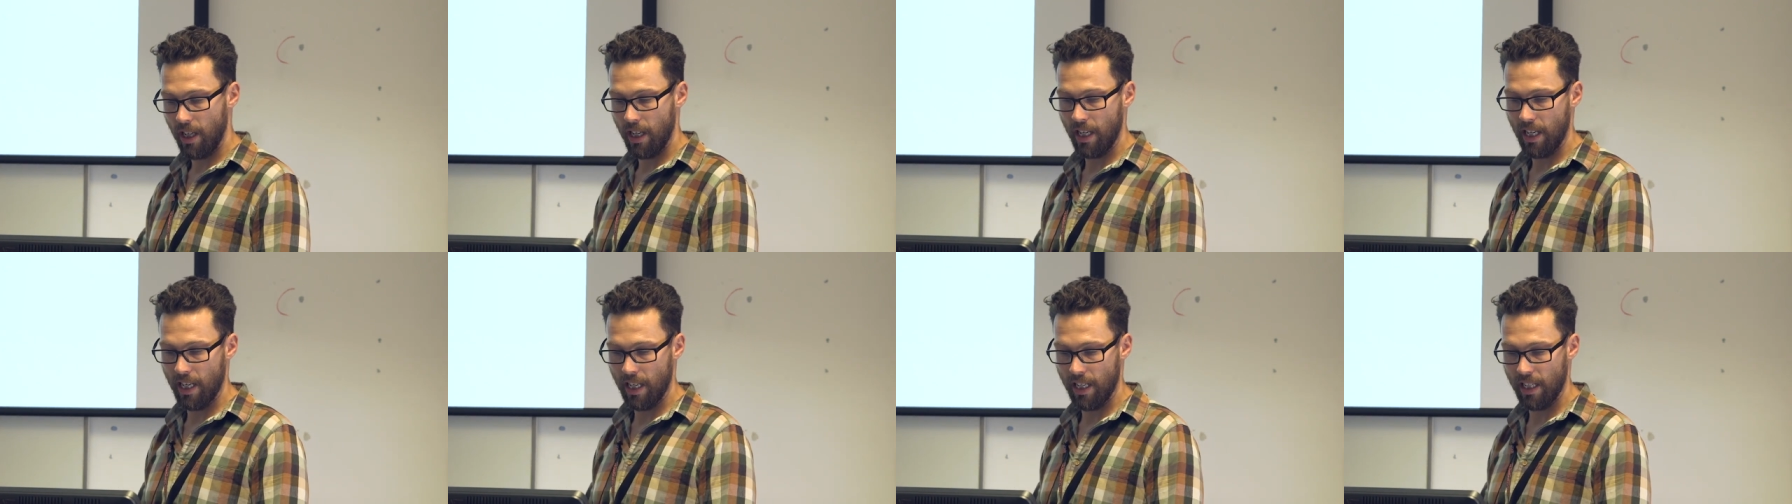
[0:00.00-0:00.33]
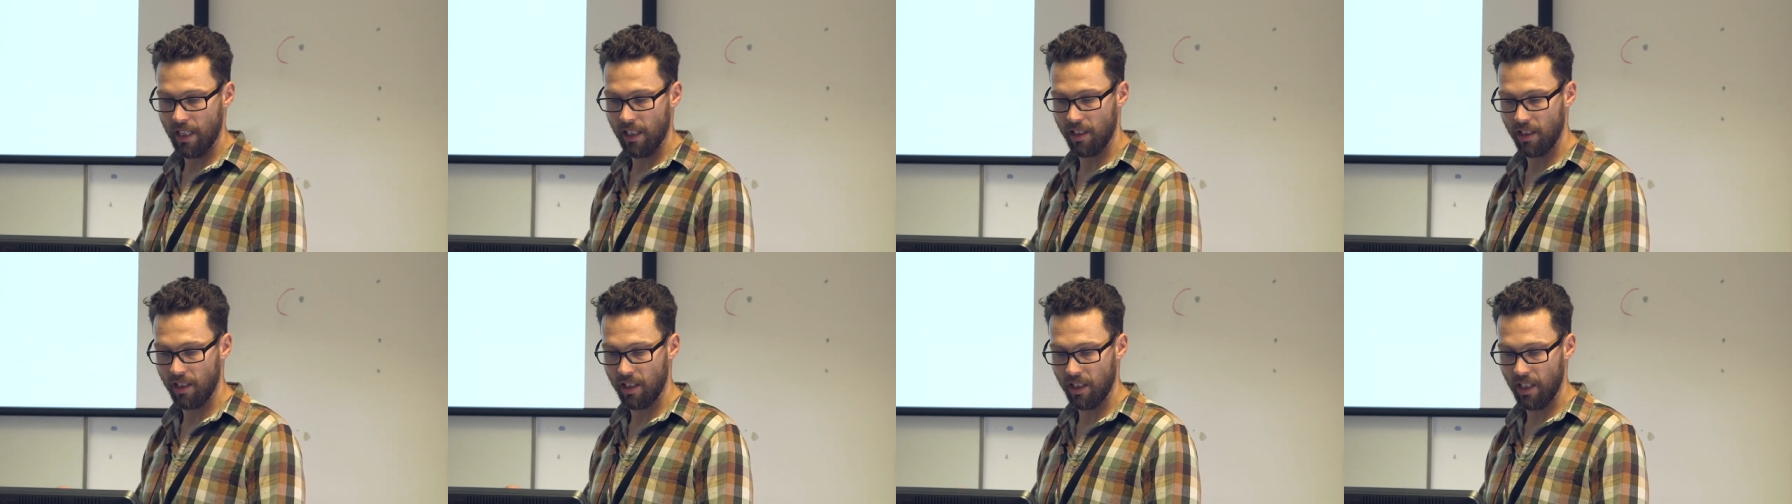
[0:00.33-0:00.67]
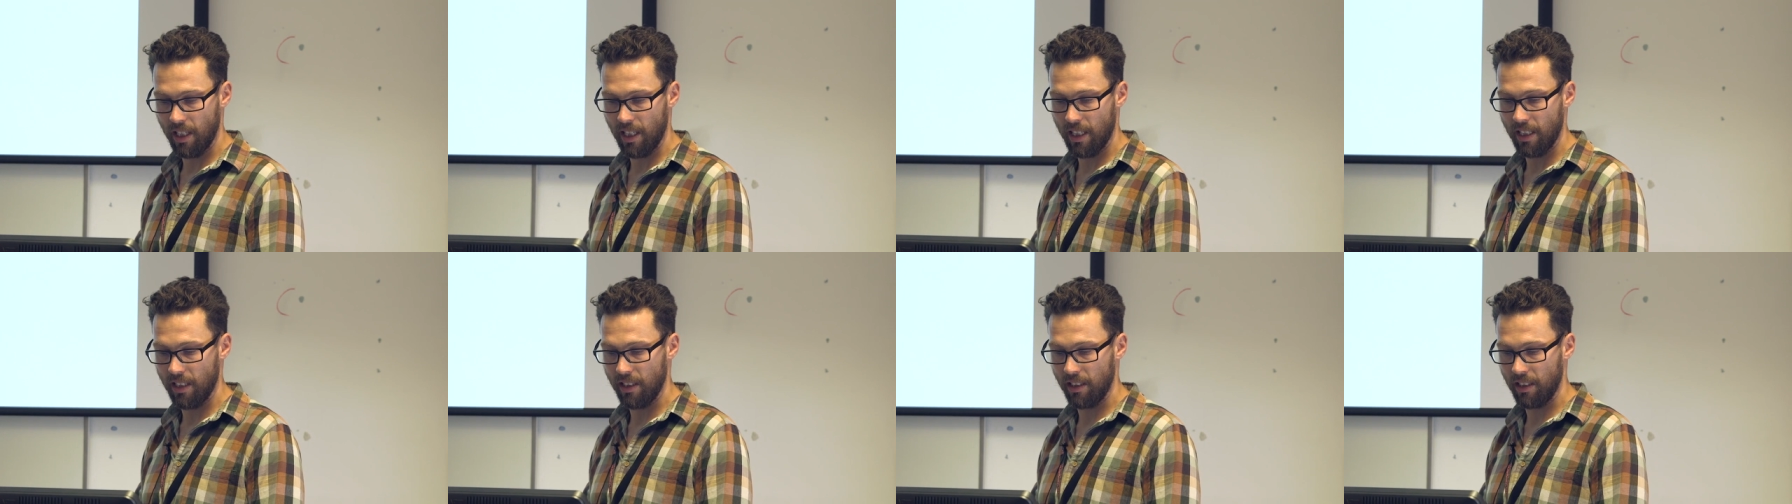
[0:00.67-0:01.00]

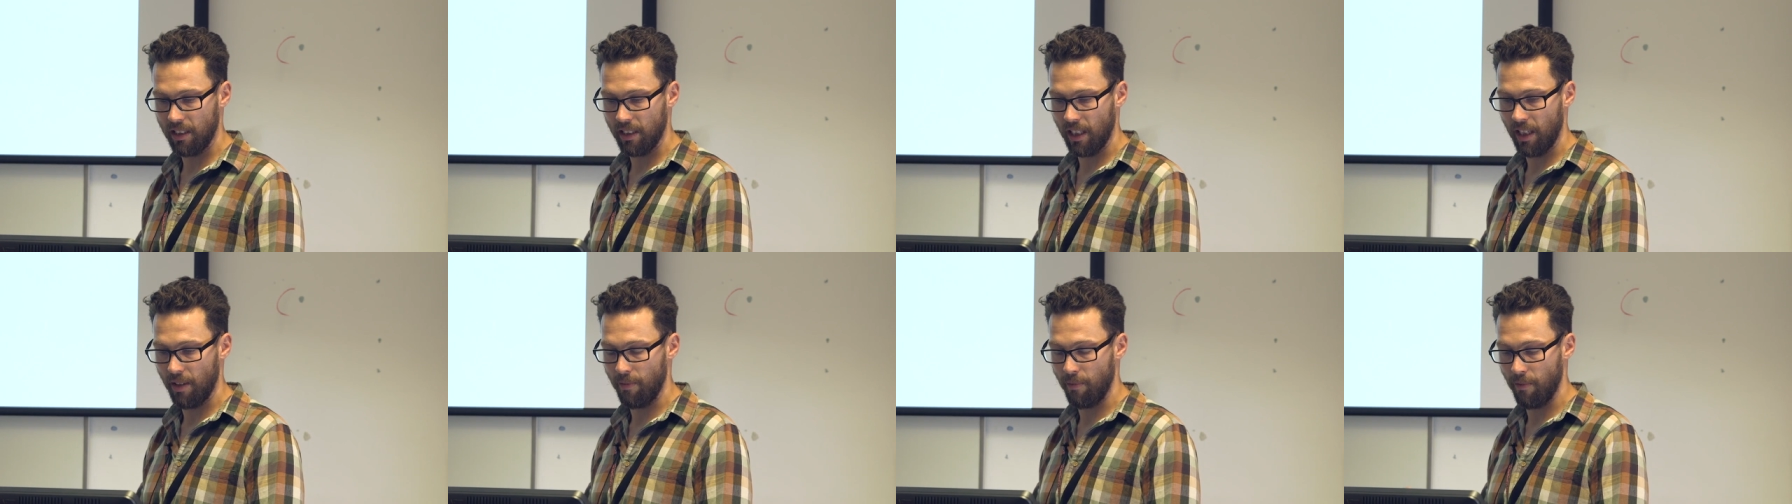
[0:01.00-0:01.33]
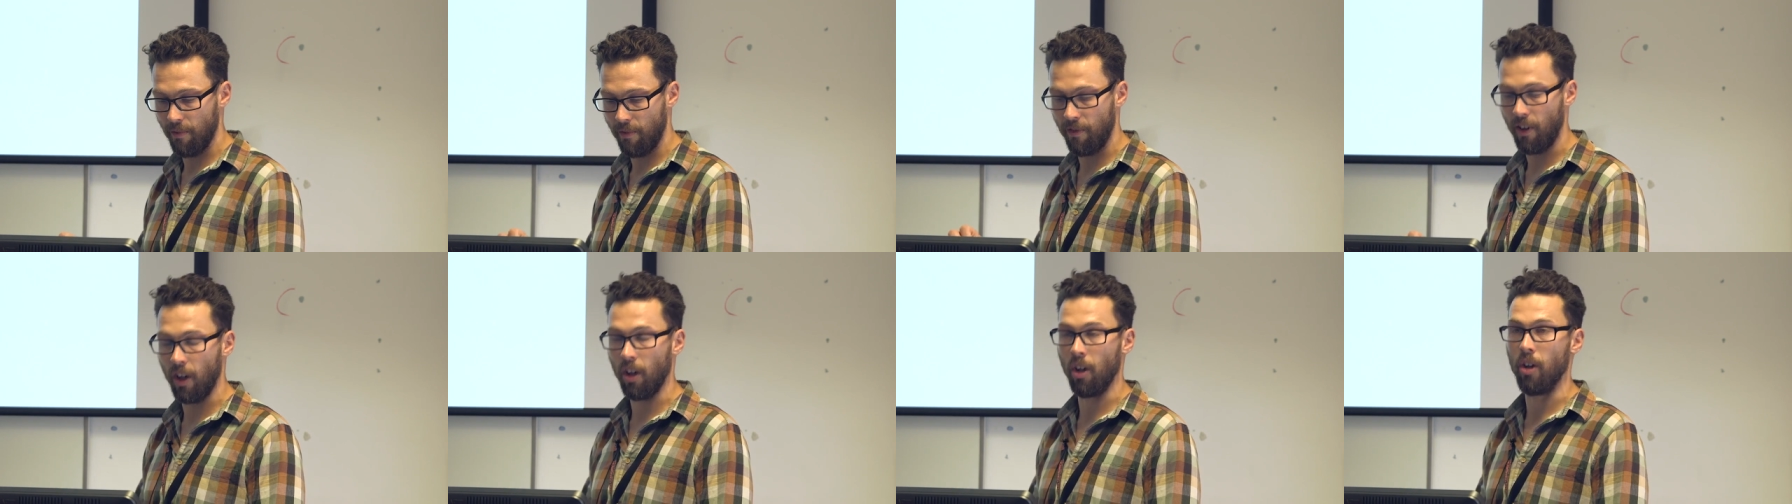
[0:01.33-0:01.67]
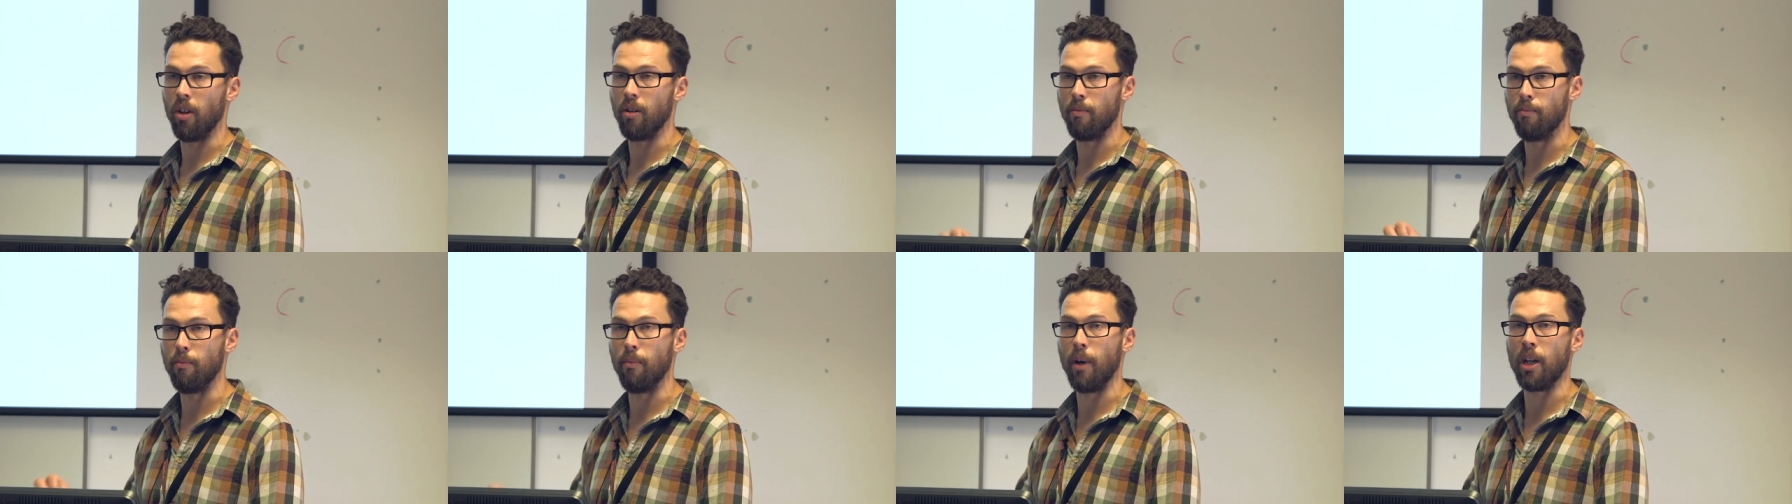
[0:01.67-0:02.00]
is
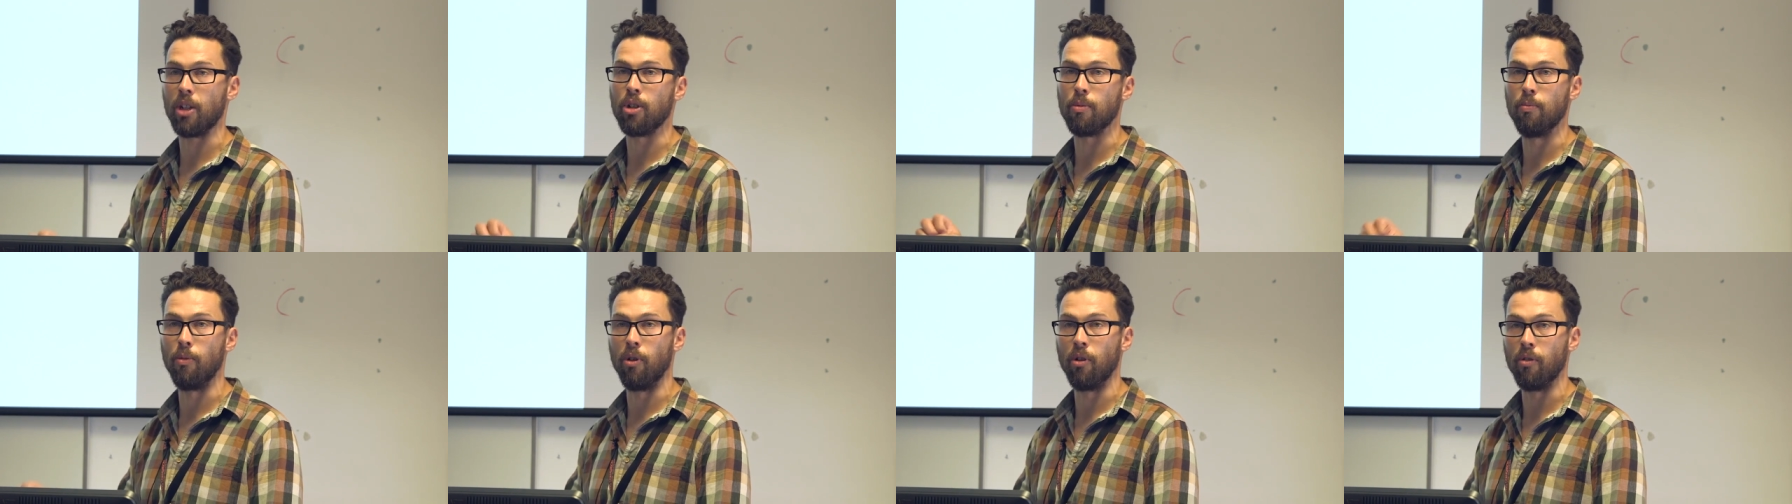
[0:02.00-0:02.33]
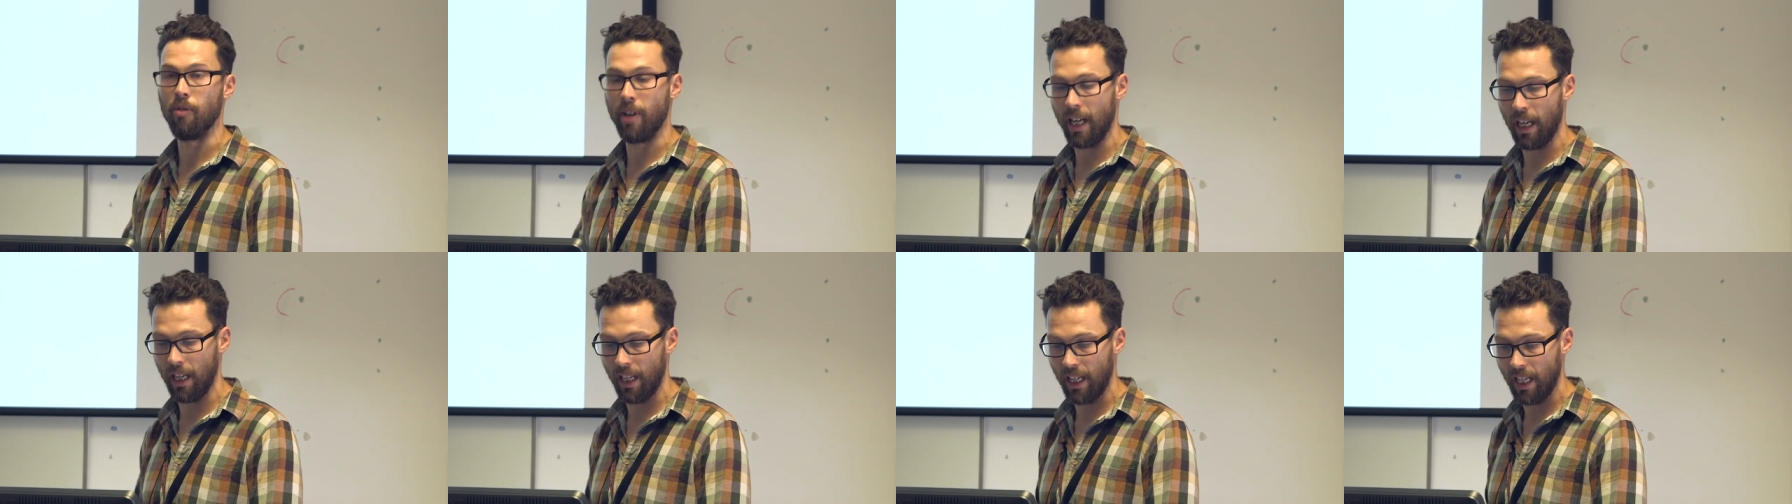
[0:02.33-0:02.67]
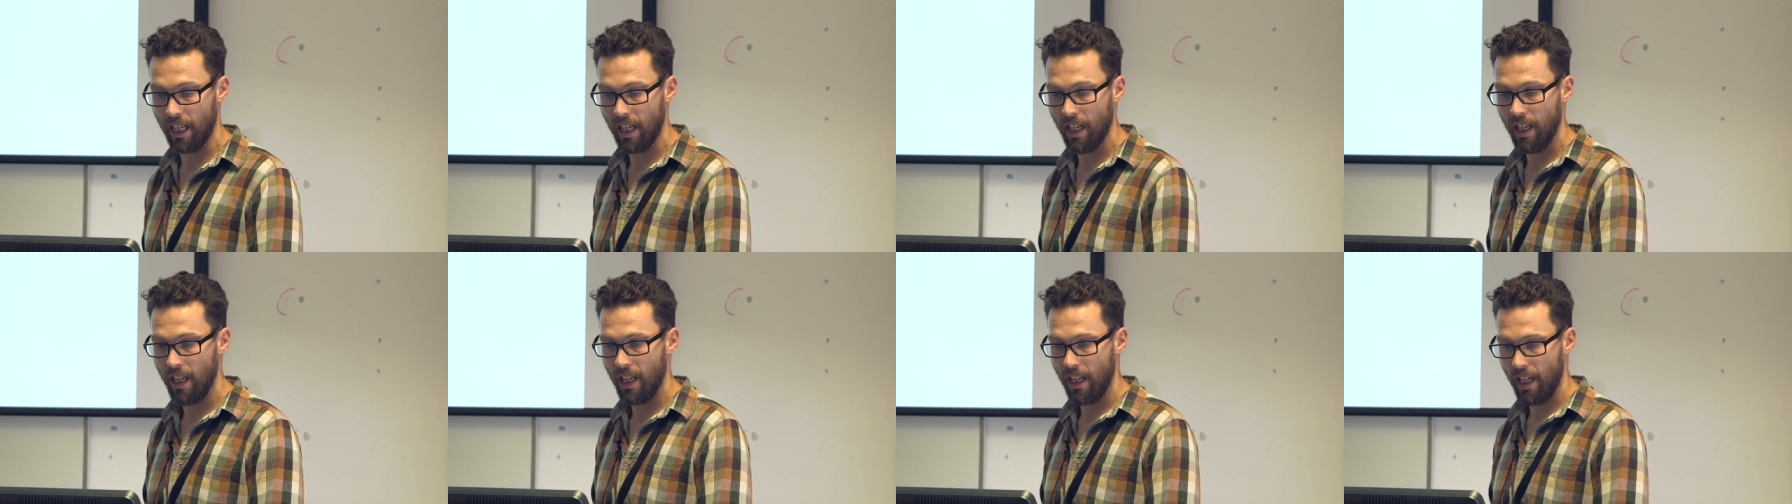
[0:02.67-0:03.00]
followed much more
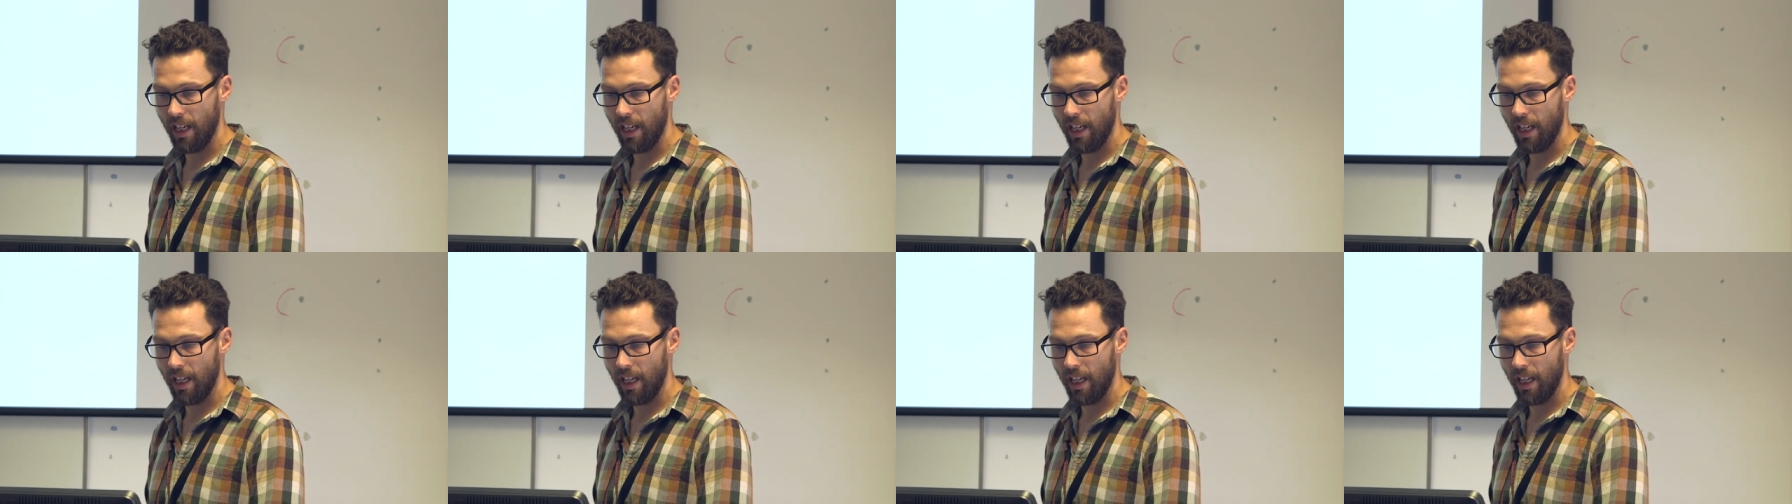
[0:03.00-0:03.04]
readily